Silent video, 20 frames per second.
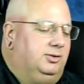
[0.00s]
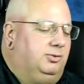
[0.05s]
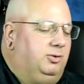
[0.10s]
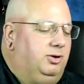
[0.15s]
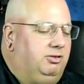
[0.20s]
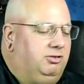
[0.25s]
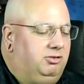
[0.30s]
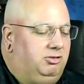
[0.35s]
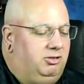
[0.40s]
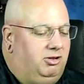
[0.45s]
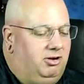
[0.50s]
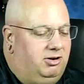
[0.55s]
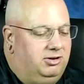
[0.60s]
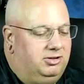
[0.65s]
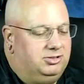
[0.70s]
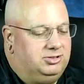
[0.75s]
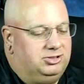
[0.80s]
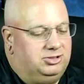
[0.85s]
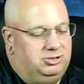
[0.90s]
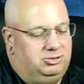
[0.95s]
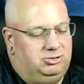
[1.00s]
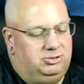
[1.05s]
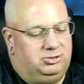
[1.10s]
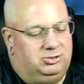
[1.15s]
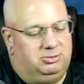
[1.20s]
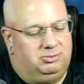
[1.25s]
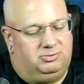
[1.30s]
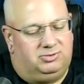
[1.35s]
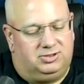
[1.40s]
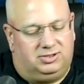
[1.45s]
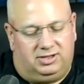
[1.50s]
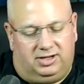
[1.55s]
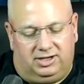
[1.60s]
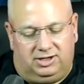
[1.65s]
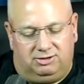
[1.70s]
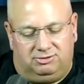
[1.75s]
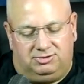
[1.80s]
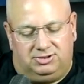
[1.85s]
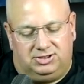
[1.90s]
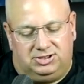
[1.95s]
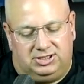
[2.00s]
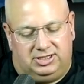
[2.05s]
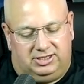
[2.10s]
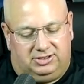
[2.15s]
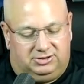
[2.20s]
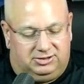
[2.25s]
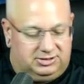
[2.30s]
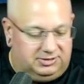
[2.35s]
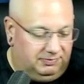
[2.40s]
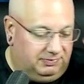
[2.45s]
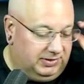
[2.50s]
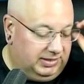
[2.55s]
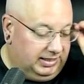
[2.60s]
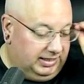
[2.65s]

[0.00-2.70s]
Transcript: rather large YouTube photography channels,